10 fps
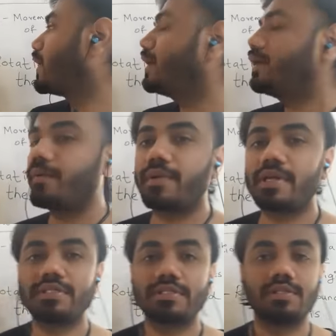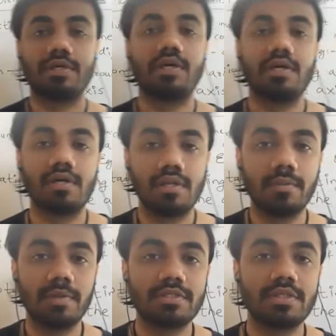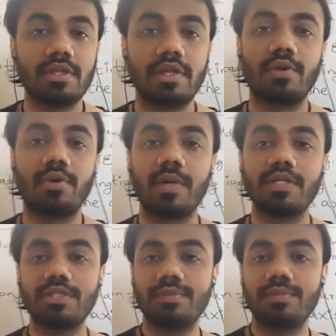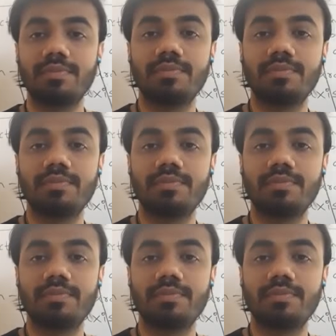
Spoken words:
and rotation. Namaste, Shri Krupaji.